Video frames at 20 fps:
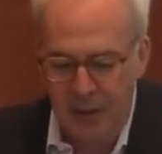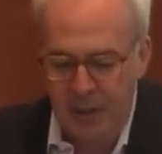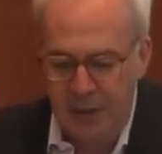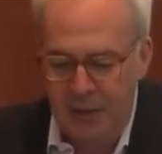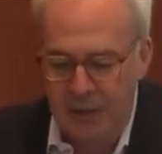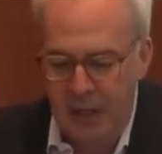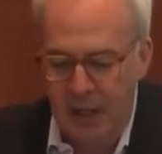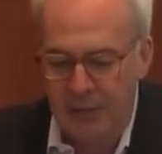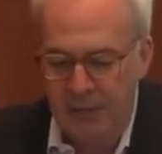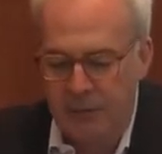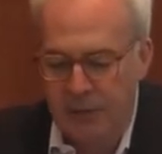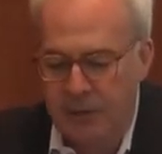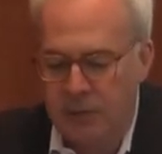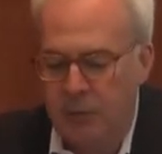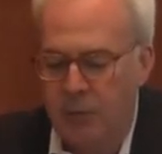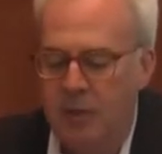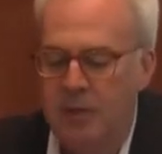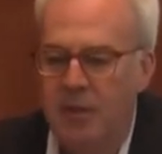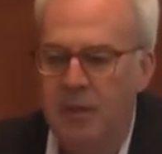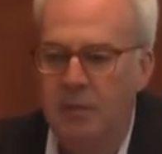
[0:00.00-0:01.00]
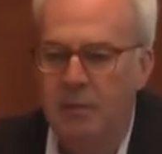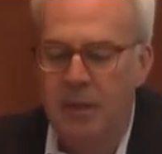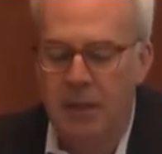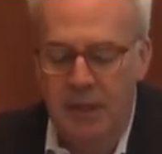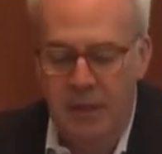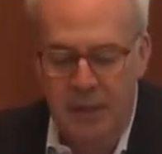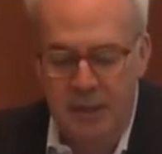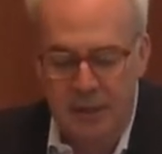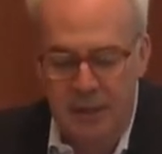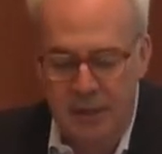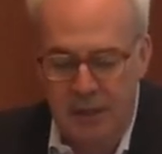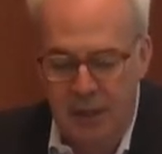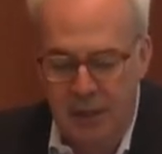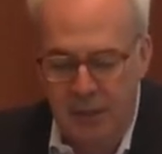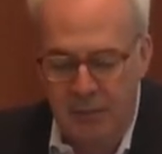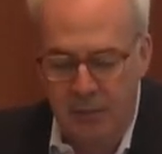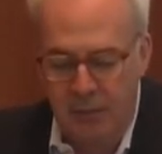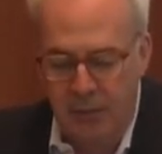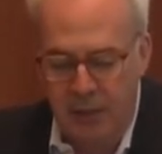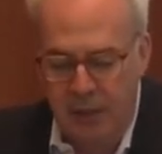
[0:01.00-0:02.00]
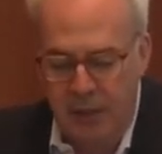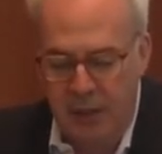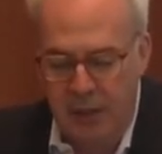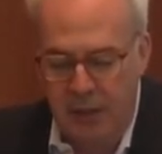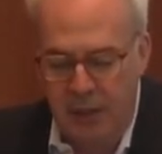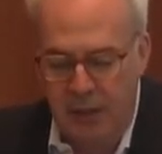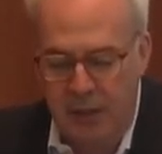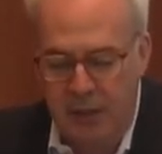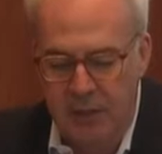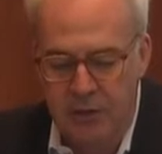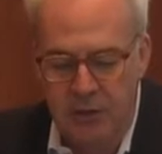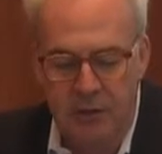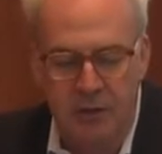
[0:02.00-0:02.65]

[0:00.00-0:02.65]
Dan first went to the Middle East to help with the initial